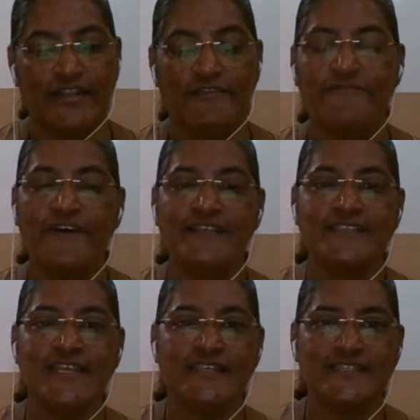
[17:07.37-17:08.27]
The
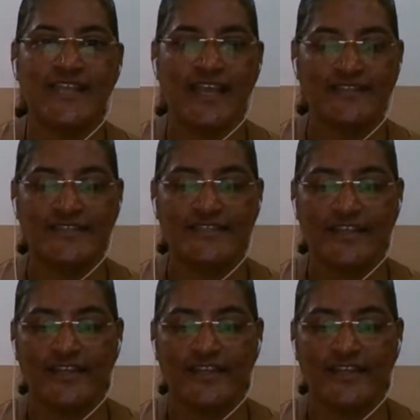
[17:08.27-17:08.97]
first C stands